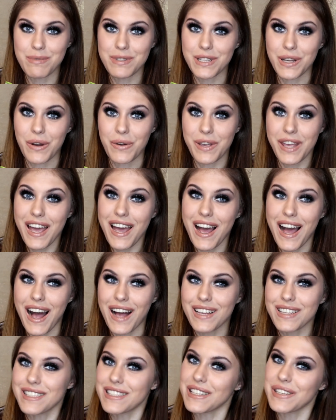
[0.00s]
So yeah,
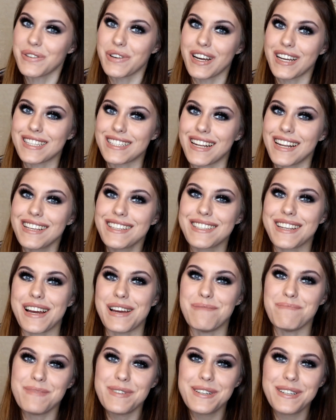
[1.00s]
I'll see you guys next
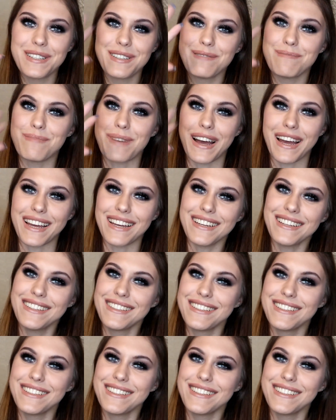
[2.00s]
time. Bye.